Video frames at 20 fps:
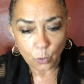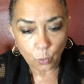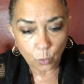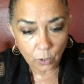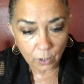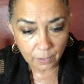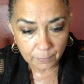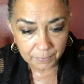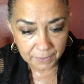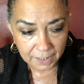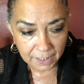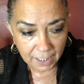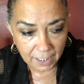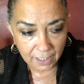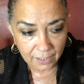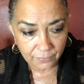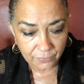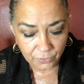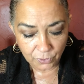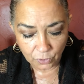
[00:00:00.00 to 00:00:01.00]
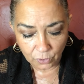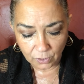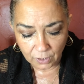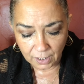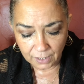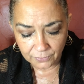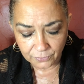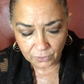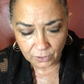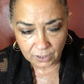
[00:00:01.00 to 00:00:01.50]
or a behavior
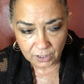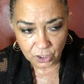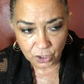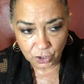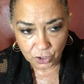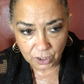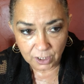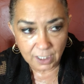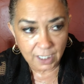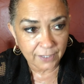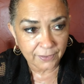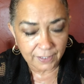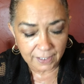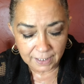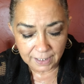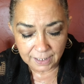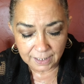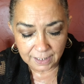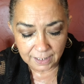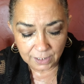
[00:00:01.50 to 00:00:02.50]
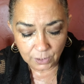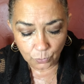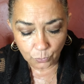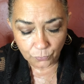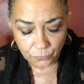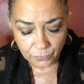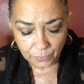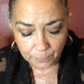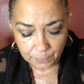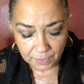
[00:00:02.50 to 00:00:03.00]
and it's just, and they need to heal
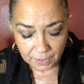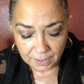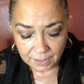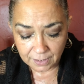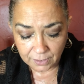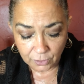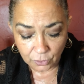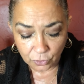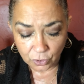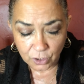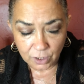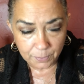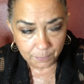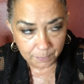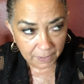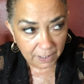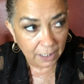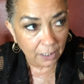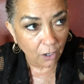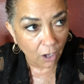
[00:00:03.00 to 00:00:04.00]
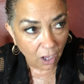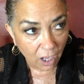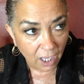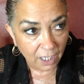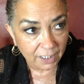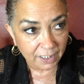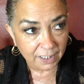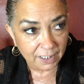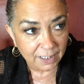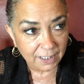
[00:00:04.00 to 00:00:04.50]
from this and they're just being
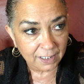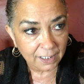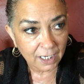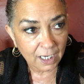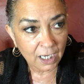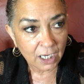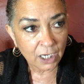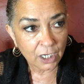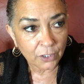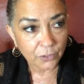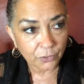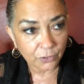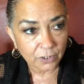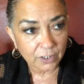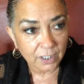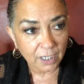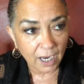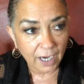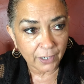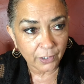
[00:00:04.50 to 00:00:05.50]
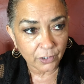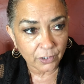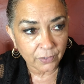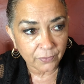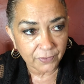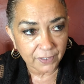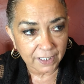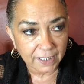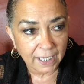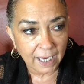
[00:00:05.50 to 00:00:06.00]
honest they're tired
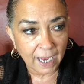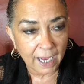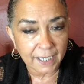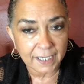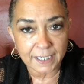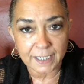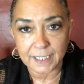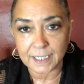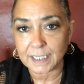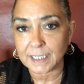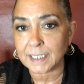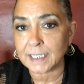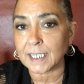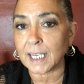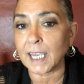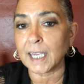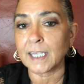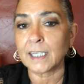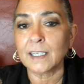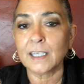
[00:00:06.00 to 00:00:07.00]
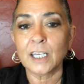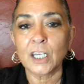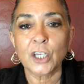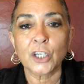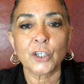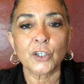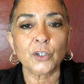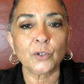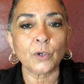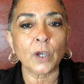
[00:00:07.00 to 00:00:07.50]
of the cattiness i
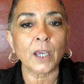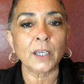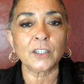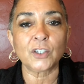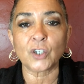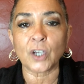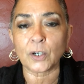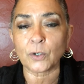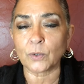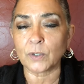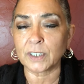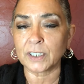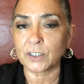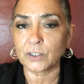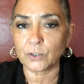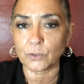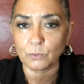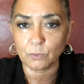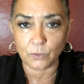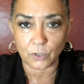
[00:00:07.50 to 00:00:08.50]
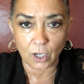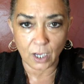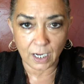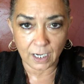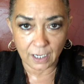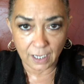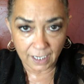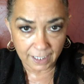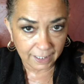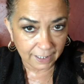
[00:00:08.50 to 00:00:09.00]
i generally do
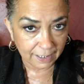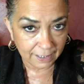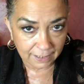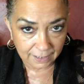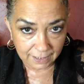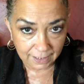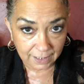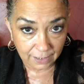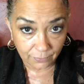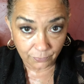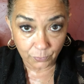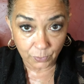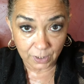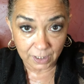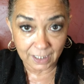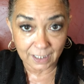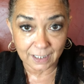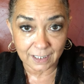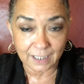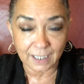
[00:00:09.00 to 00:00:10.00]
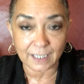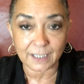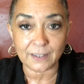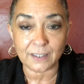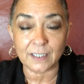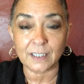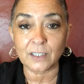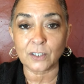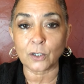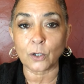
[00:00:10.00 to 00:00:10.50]
not like to give readings like
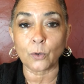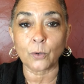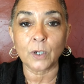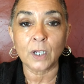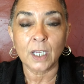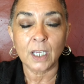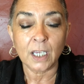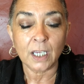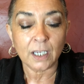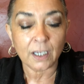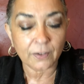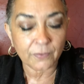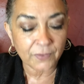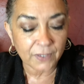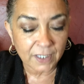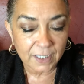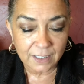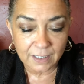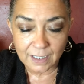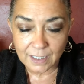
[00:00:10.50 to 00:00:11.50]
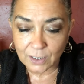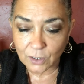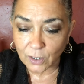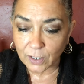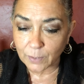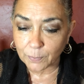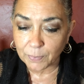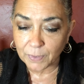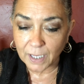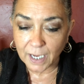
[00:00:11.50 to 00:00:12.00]
this so if this does
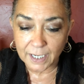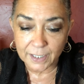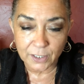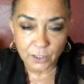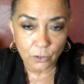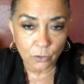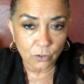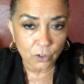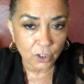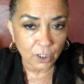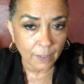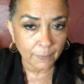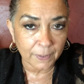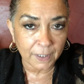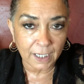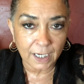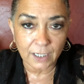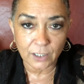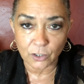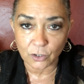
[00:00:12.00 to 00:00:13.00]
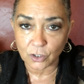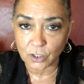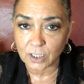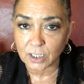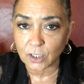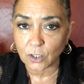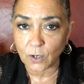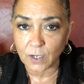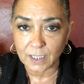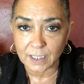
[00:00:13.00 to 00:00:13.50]
not apply to you gemini and you
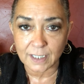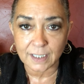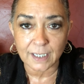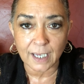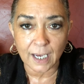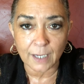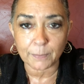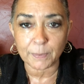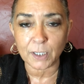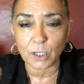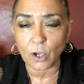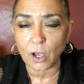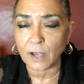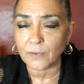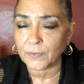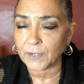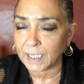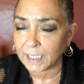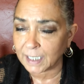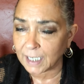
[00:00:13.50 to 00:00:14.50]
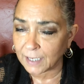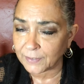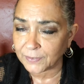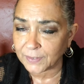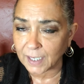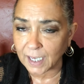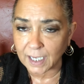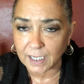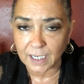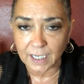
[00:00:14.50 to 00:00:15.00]
just go ahead and sign me off i get
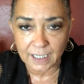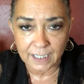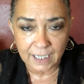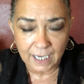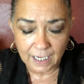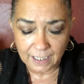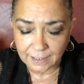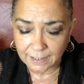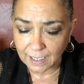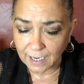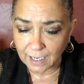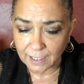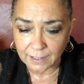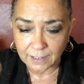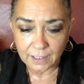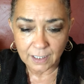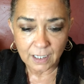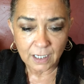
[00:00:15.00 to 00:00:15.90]
that i get that